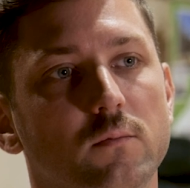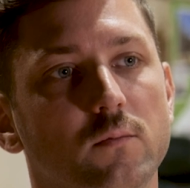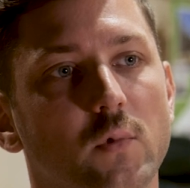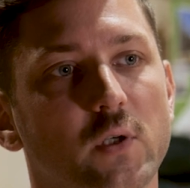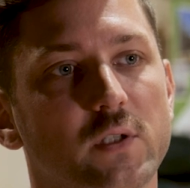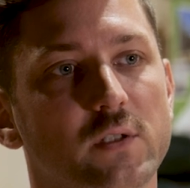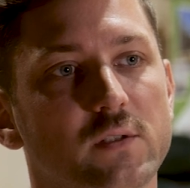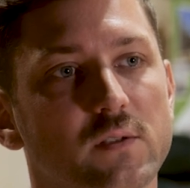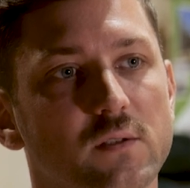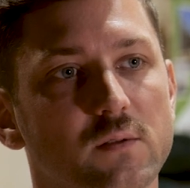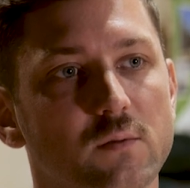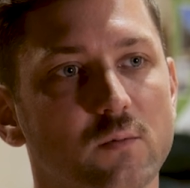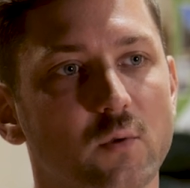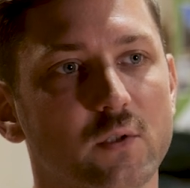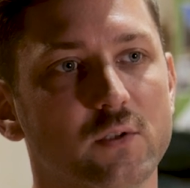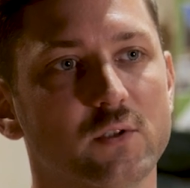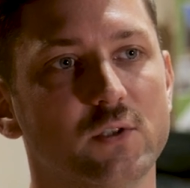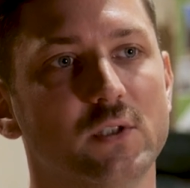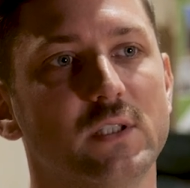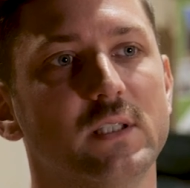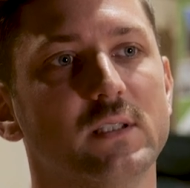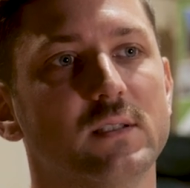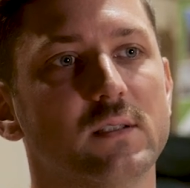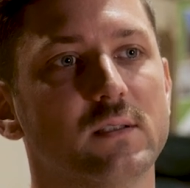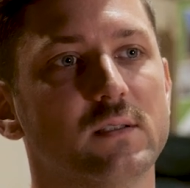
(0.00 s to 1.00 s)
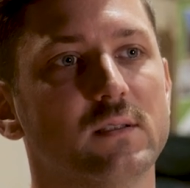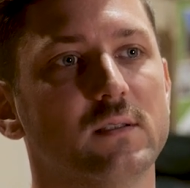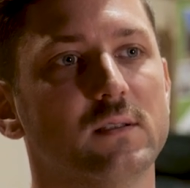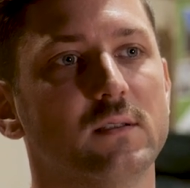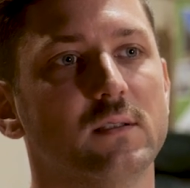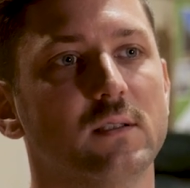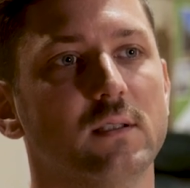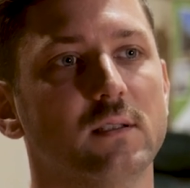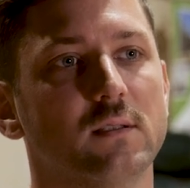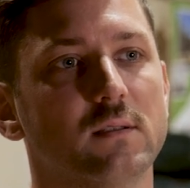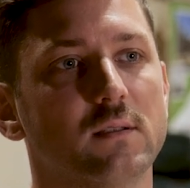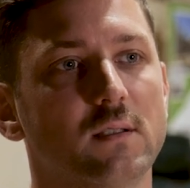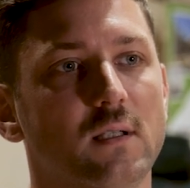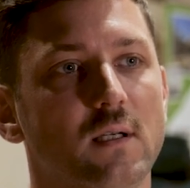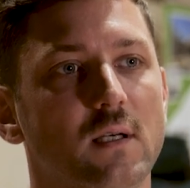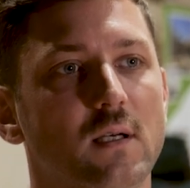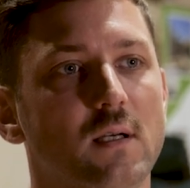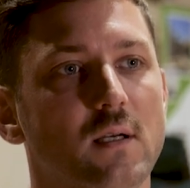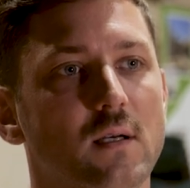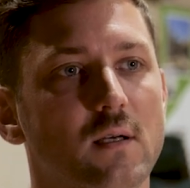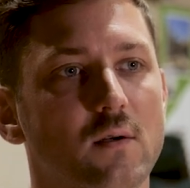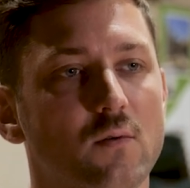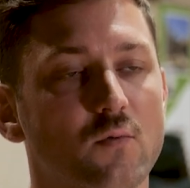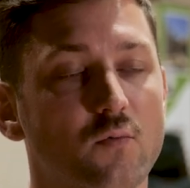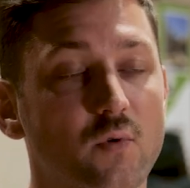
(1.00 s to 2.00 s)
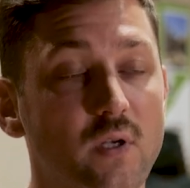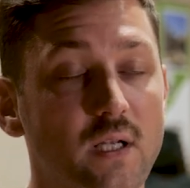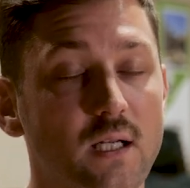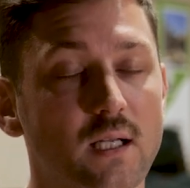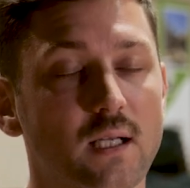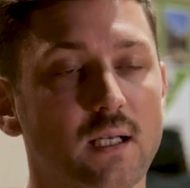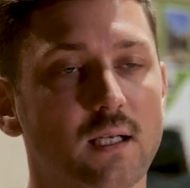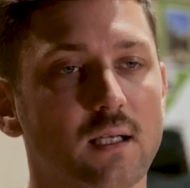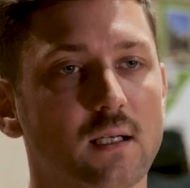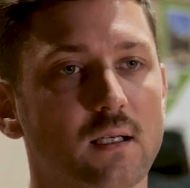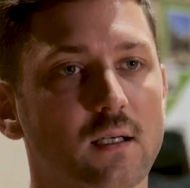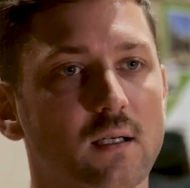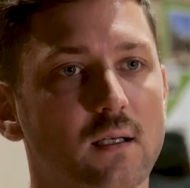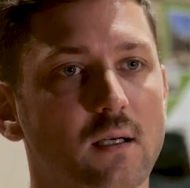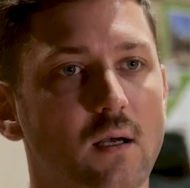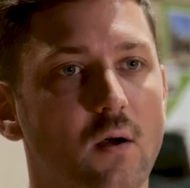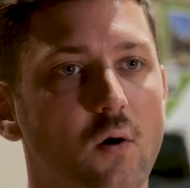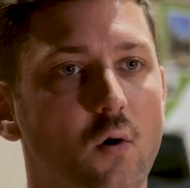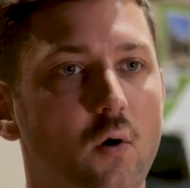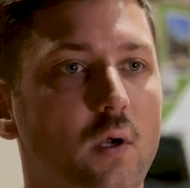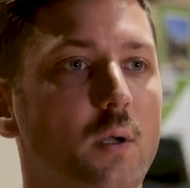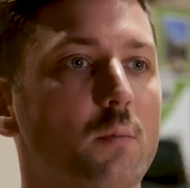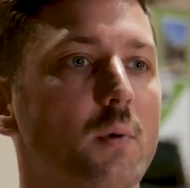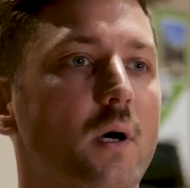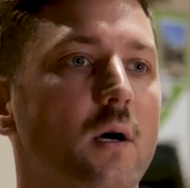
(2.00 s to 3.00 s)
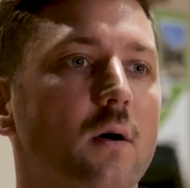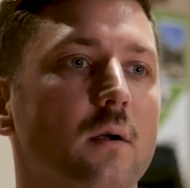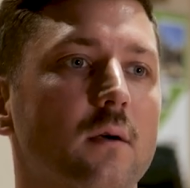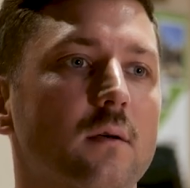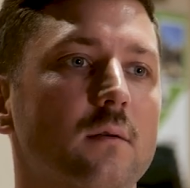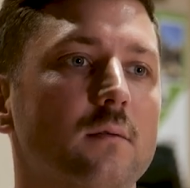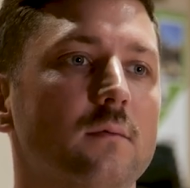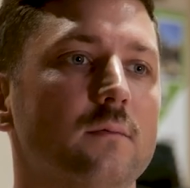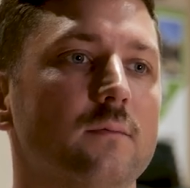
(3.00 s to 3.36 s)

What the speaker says: What's Jesus really all about?